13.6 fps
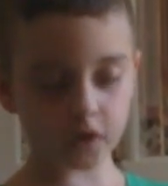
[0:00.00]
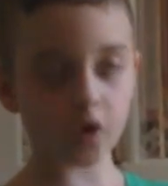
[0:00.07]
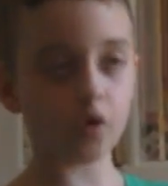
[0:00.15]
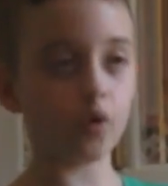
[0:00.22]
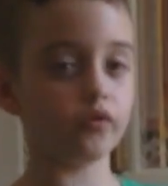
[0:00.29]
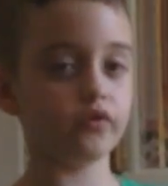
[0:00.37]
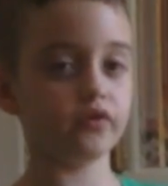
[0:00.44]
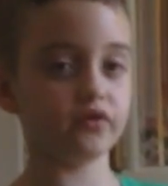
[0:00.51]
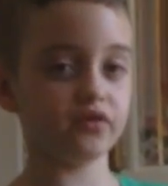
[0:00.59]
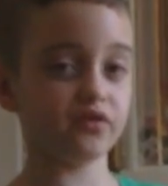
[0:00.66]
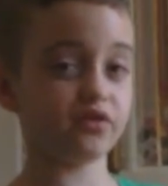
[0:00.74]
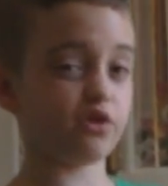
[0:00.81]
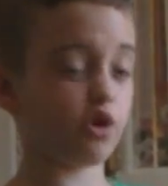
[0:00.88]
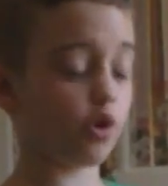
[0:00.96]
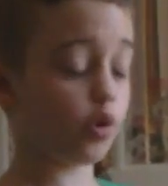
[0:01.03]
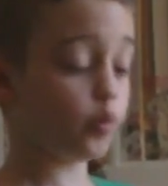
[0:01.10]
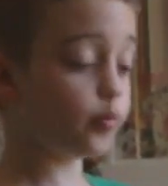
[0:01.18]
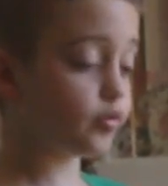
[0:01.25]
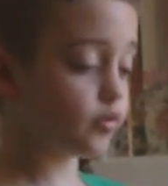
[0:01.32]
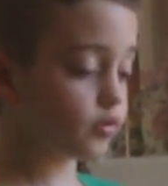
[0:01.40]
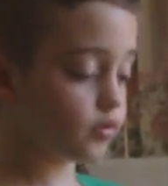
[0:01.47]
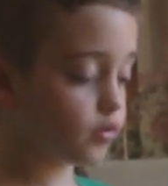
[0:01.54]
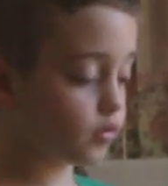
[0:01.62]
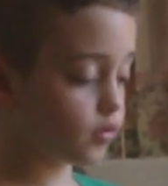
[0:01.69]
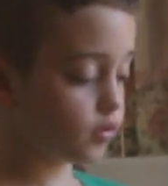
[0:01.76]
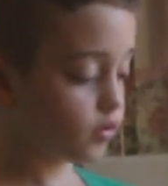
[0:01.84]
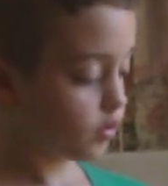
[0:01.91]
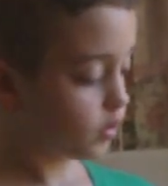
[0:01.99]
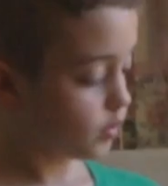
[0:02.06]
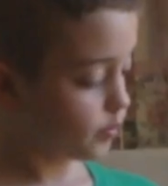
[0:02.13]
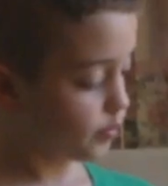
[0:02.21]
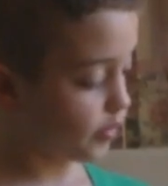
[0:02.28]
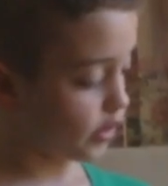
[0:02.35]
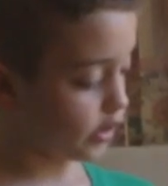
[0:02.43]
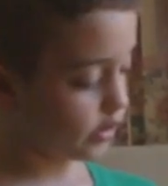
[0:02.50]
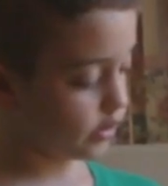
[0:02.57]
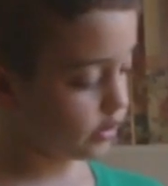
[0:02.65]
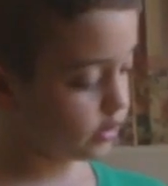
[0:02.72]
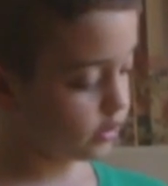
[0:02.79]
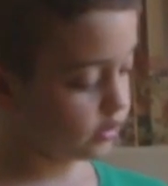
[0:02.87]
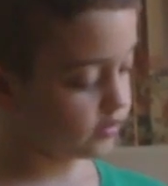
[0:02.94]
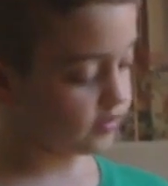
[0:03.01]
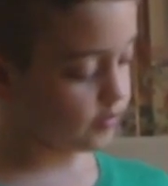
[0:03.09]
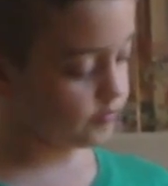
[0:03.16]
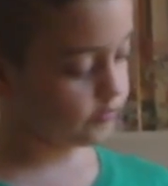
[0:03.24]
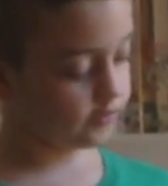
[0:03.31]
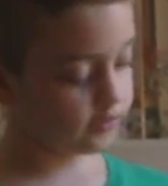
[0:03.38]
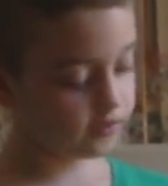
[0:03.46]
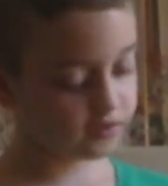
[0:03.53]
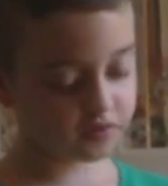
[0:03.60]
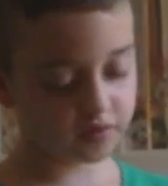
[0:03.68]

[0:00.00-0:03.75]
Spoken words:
hold the scope, but except for this.